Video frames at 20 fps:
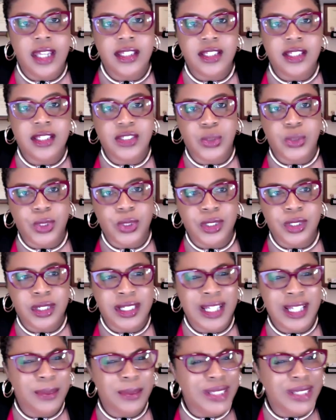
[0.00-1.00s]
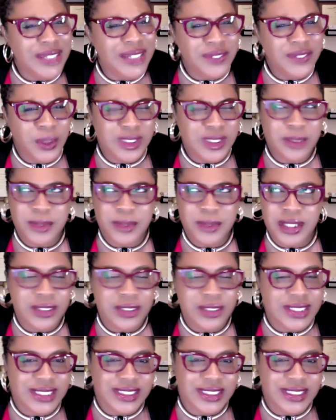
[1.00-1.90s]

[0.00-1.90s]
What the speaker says: disorder, and I believe there were some others.